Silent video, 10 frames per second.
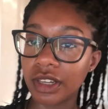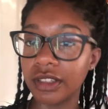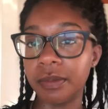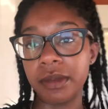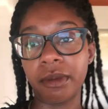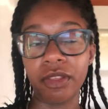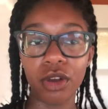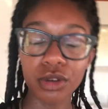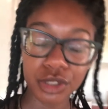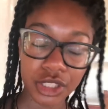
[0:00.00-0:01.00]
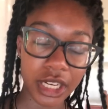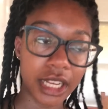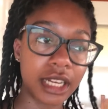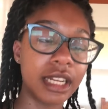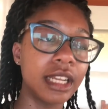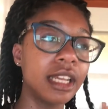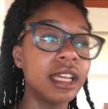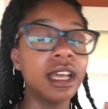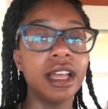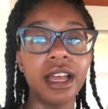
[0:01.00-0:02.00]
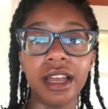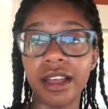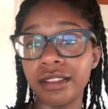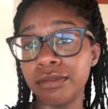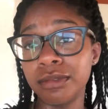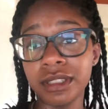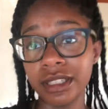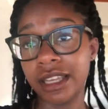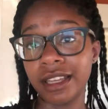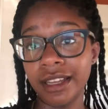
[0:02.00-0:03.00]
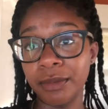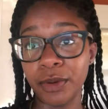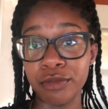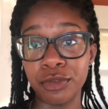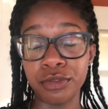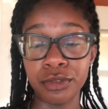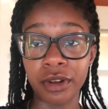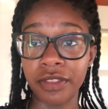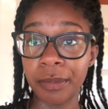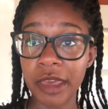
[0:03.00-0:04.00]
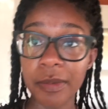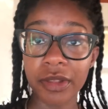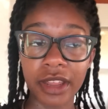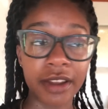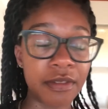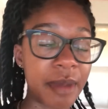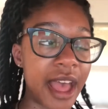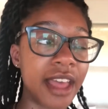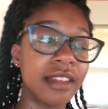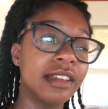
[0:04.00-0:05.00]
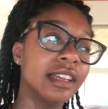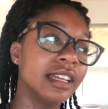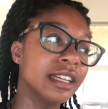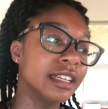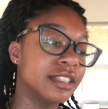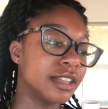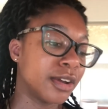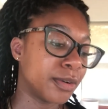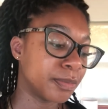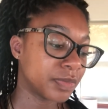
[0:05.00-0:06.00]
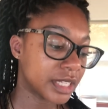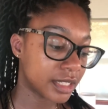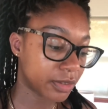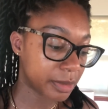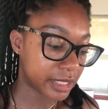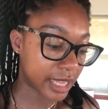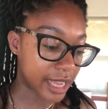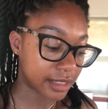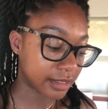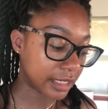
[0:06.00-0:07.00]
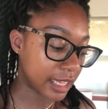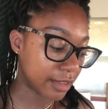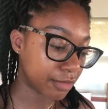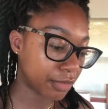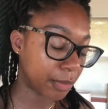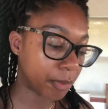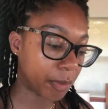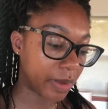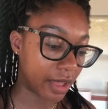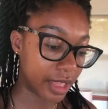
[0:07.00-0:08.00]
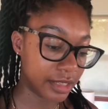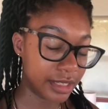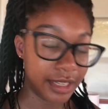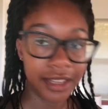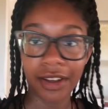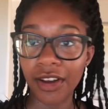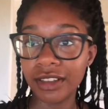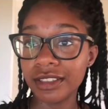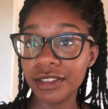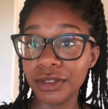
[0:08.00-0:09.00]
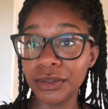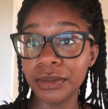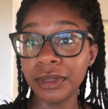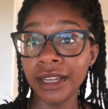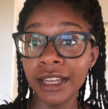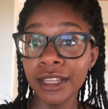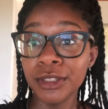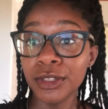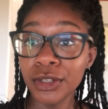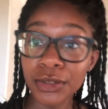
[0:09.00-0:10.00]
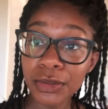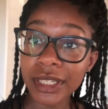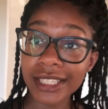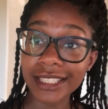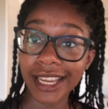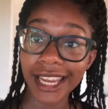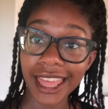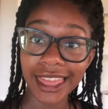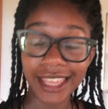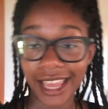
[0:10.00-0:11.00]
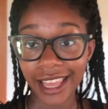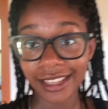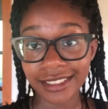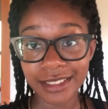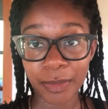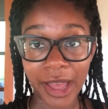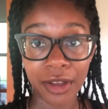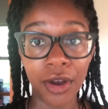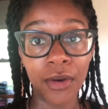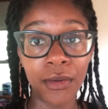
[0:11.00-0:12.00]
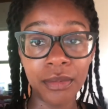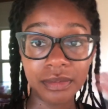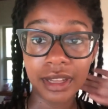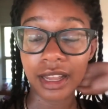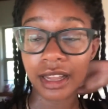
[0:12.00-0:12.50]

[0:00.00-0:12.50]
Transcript: I love being by the ocean. I really am grateful for all the people that I've met. So it's a little bit sad to leave, but on to new and exciting things back home.